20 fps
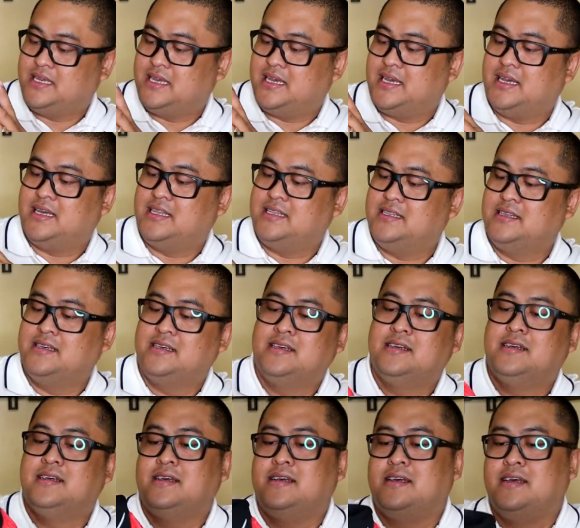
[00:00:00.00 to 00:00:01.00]
Yeah,
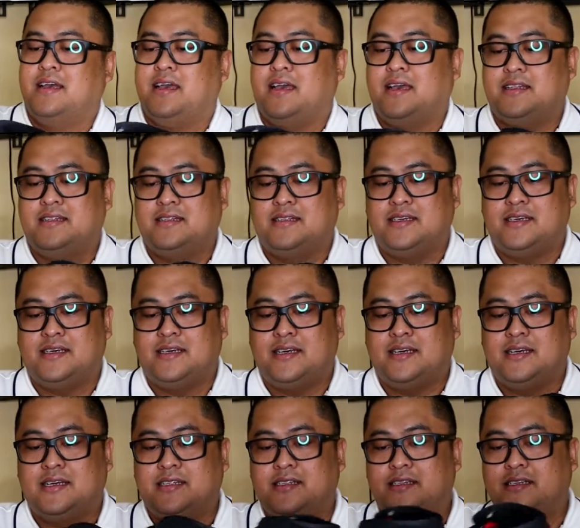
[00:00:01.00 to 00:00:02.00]
And
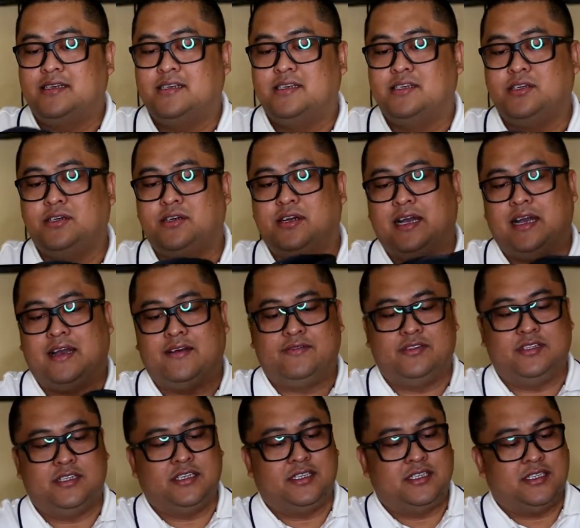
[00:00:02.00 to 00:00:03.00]
then you
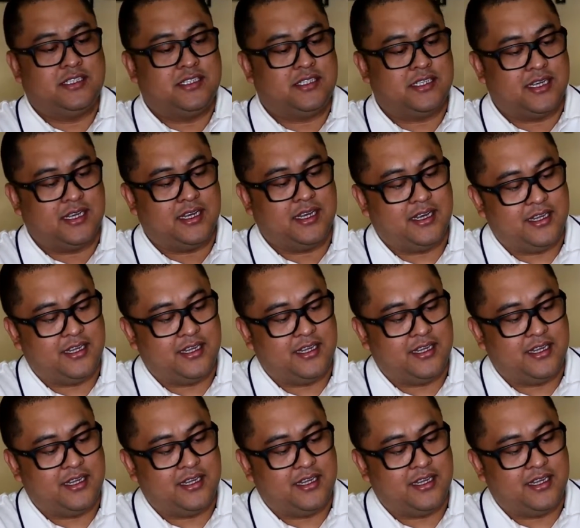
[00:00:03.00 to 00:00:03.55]
have this